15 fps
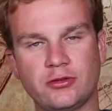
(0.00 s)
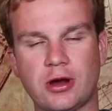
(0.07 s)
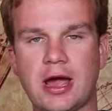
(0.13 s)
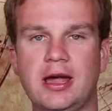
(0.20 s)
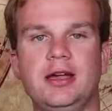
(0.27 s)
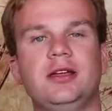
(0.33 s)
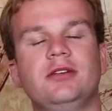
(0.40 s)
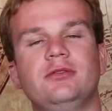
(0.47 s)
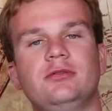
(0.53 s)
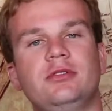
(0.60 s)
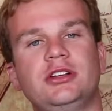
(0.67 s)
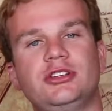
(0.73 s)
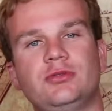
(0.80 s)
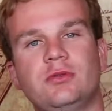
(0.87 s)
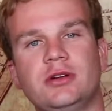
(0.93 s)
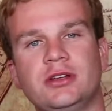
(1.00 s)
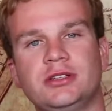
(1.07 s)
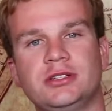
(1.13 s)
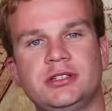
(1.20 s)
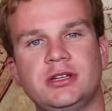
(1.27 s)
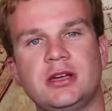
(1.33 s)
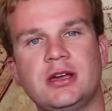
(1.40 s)
dragon, which
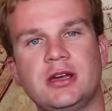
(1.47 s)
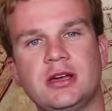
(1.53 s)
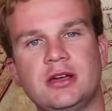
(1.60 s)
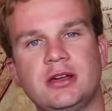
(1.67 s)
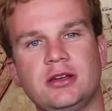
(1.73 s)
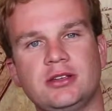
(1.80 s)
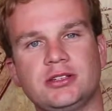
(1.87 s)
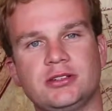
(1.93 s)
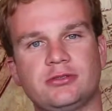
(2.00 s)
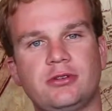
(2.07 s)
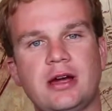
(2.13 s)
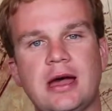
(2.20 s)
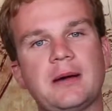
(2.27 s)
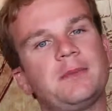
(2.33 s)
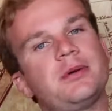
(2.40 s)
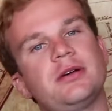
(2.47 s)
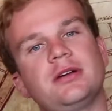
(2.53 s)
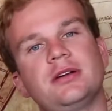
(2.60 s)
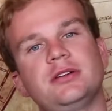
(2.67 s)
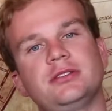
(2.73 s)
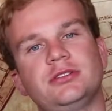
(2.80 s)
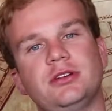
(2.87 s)
was scrap
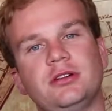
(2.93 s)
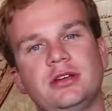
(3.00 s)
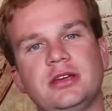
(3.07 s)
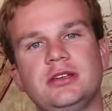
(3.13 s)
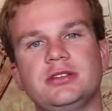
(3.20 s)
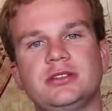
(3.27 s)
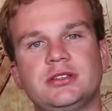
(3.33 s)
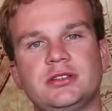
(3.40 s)
Turkey's